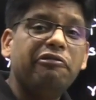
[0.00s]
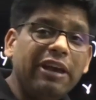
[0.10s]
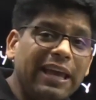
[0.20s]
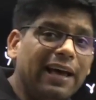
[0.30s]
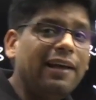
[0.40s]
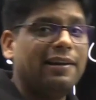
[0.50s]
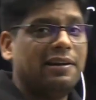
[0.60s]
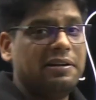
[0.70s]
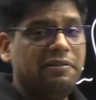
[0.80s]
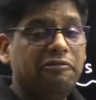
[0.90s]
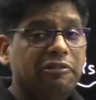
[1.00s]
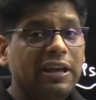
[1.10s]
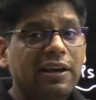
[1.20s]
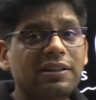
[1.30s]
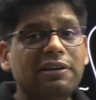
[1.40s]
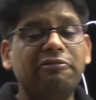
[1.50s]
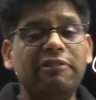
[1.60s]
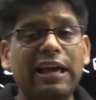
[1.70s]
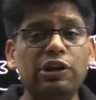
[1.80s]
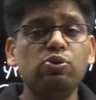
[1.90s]
Where? Where the
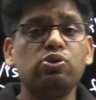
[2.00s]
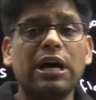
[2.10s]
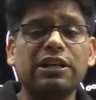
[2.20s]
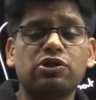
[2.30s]
values are